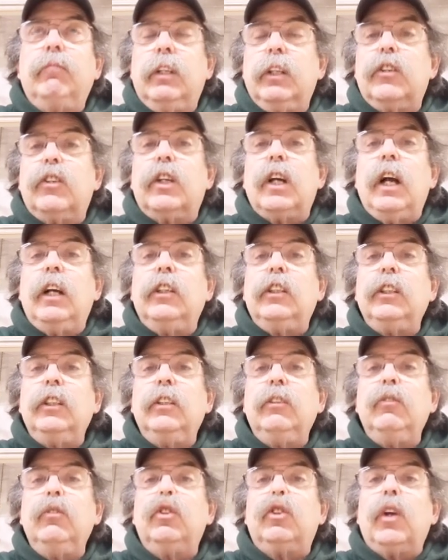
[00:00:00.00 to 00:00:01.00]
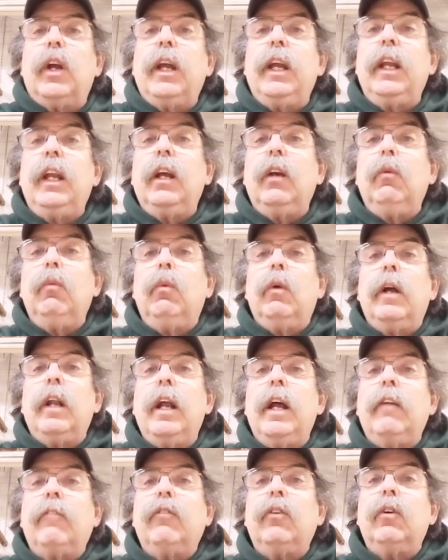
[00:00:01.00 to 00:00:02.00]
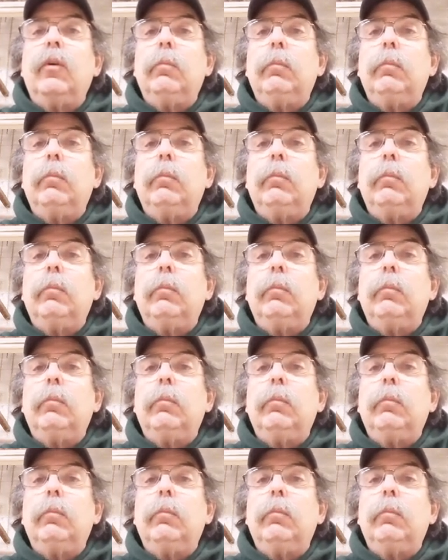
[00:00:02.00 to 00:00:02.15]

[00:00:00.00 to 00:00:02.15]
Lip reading: discussion, training, whatever,